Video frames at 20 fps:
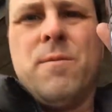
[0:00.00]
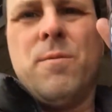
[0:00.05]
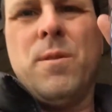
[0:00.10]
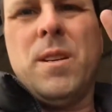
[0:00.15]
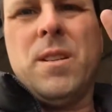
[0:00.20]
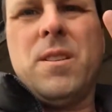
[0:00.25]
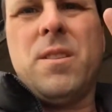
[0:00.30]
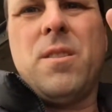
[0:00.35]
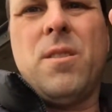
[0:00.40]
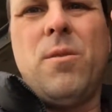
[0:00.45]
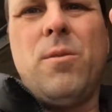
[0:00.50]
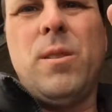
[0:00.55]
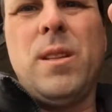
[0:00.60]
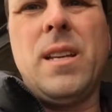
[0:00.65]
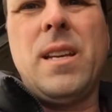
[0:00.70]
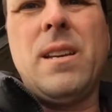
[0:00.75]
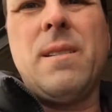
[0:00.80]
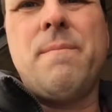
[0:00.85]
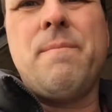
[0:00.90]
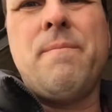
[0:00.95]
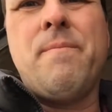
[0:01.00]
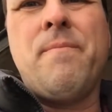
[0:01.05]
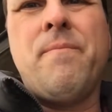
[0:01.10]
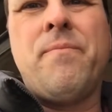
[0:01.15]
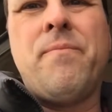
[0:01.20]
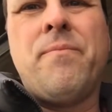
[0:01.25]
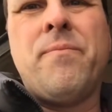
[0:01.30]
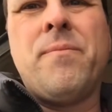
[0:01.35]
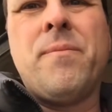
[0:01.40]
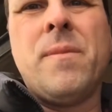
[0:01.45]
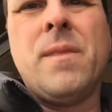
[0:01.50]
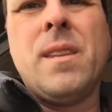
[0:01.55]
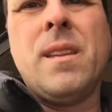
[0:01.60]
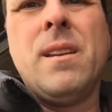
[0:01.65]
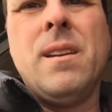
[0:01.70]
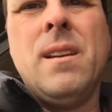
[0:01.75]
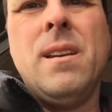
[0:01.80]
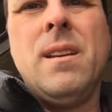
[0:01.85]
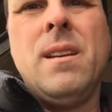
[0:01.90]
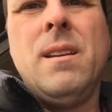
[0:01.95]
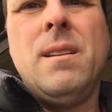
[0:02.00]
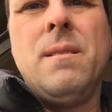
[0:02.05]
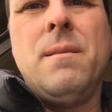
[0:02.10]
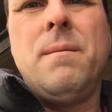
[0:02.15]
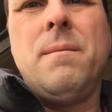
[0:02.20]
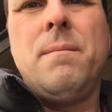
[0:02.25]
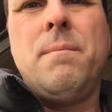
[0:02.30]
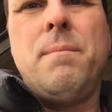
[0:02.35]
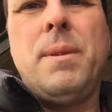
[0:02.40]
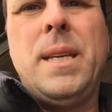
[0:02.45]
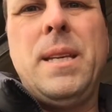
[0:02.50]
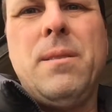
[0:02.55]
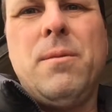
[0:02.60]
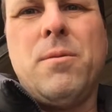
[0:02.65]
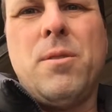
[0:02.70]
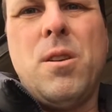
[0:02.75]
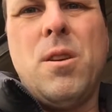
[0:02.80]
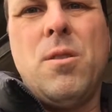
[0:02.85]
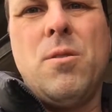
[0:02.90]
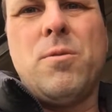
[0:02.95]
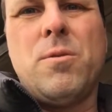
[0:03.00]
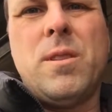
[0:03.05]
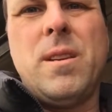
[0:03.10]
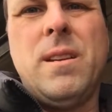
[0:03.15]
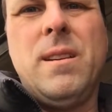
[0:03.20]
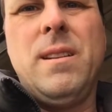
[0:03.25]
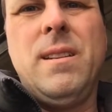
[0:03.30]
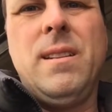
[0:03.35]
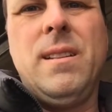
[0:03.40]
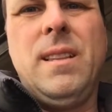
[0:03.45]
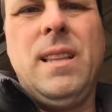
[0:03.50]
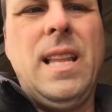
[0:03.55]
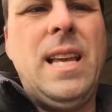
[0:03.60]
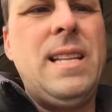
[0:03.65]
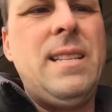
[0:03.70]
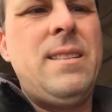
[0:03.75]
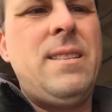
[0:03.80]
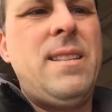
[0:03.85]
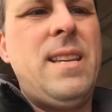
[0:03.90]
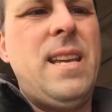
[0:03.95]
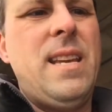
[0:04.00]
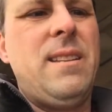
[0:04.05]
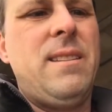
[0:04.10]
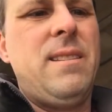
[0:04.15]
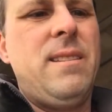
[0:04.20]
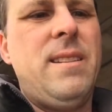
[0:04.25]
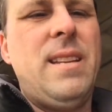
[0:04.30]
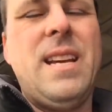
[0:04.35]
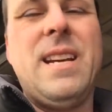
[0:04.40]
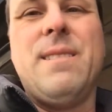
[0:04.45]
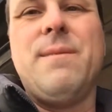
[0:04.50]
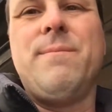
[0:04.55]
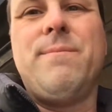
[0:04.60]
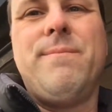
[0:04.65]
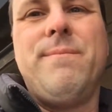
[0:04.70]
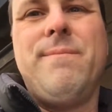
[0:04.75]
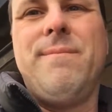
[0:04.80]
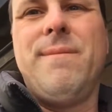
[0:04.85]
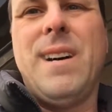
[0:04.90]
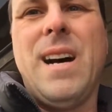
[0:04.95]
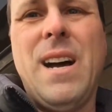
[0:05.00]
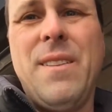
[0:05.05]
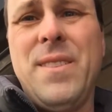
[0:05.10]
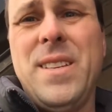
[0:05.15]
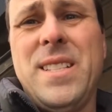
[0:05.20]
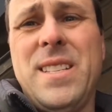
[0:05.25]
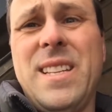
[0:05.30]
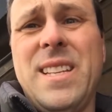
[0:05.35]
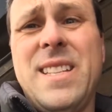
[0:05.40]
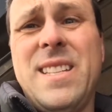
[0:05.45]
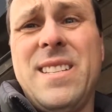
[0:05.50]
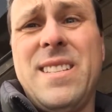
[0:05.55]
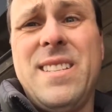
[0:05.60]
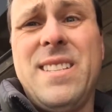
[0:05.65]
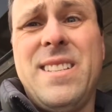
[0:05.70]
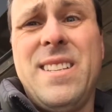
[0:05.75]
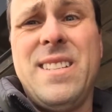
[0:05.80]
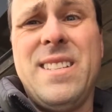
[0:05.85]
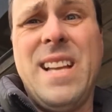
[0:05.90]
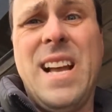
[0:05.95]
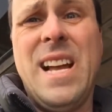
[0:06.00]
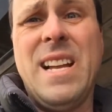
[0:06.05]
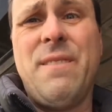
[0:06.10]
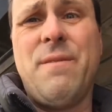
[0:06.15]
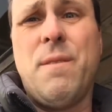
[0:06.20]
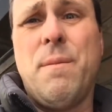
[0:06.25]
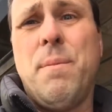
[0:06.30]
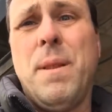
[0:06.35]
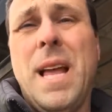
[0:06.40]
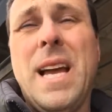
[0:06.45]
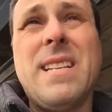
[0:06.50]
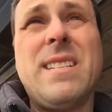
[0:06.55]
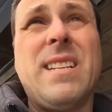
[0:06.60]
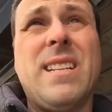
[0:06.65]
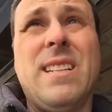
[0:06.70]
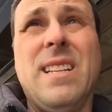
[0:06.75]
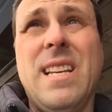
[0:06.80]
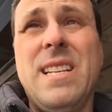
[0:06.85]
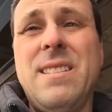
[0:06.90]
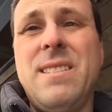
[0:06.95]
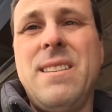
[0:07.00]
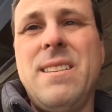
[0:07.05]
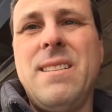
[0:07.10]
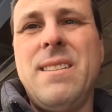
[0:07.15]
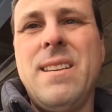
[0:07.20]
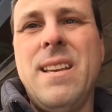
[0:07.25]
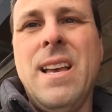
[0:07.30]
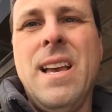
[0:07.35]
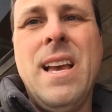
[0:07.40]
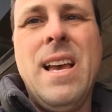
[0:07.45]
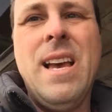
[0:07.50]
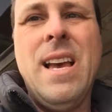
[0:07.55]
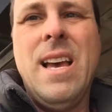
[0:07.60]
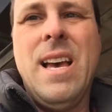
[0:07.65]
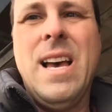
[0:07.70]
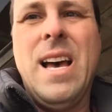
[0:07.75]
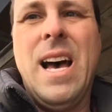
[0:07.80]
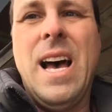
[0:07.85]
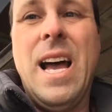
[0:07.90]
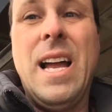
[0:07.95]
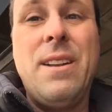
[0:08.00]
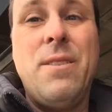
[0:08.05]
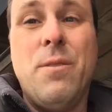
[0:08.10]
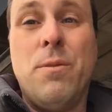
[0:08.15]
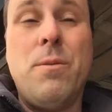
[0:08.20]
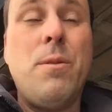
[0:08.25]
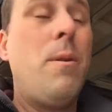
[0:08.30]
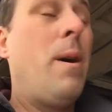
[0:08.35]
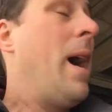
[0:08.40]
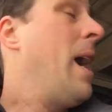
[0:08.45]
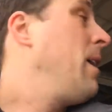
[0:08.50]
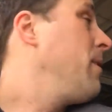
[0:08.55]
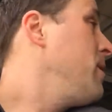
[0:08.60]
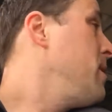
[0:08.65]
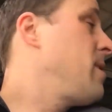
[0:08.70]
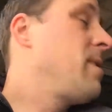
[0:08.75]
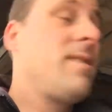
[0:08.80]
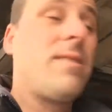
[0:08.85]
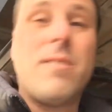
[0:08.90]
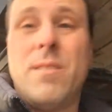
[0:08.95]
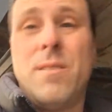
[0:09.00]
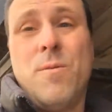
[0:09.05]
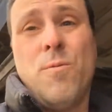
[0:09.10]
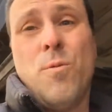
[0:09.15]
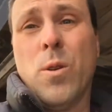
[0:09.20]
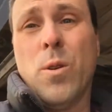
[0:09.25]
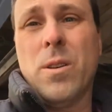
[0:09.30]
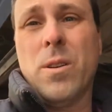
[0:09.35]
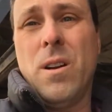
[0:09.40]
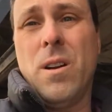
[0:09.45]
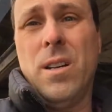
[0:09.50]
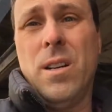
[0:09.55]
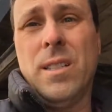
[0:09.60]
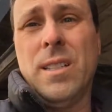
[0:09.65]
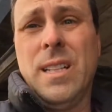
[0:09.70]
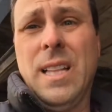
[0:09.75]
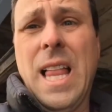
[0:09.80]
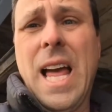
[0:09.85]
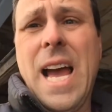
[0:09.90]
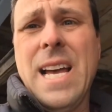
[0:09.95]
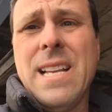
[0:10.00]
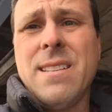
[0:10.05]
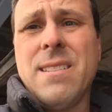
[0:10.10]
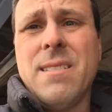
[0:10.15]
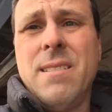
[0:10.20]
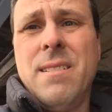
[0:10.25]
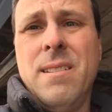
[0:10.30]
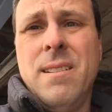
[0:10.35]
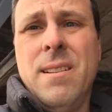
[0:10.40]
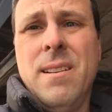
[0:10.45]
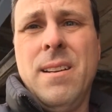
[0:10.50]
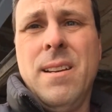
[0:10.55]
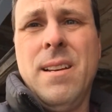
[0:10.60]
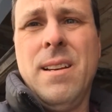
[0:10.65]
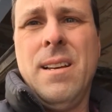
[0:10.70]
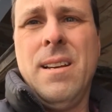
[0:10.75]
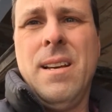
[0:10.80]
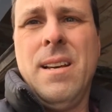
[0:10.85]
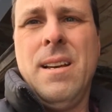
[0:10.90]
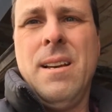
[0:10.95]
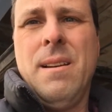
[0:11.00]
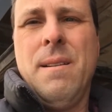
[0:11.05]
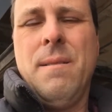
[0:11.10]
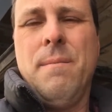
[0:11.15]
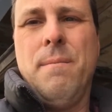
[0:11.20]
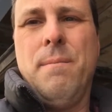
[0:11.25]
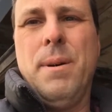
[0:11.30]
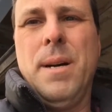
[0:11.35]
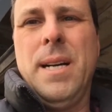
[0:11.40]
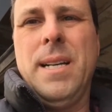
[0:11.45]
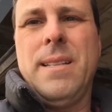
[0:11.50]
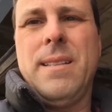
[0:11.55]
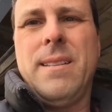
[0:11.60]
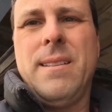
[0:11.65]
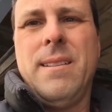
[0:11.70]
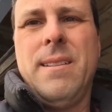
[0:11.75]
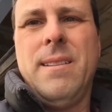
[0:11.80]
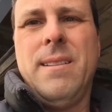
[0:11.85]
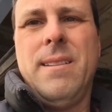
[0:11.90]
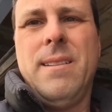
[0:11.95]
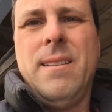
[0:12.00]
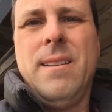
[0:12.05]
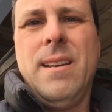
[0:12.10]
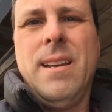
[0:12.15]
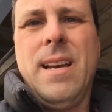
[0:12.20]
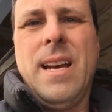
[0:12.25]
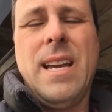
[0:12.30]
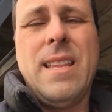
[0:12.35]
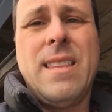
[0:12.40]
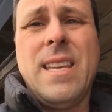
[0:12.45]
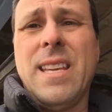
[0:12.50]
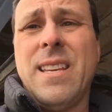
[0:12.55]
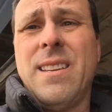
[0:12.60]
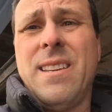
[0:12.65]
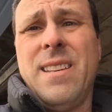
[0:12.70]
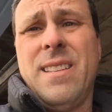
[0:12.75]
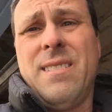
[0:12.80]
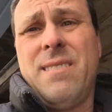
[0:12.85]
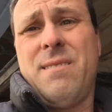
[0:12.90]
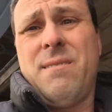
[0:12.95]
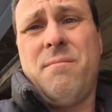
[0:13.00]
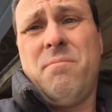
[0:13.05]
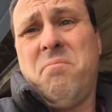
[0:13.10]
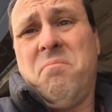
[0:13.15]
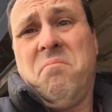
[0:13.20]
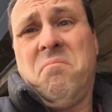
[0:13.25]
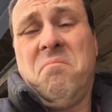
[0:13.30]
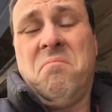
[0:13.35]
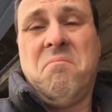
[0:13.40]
Rust-Oleum Peel Coat lens tint. Now, obviously this is designed for plastic lenses. I don't know how this is going to work on glass, but I think it's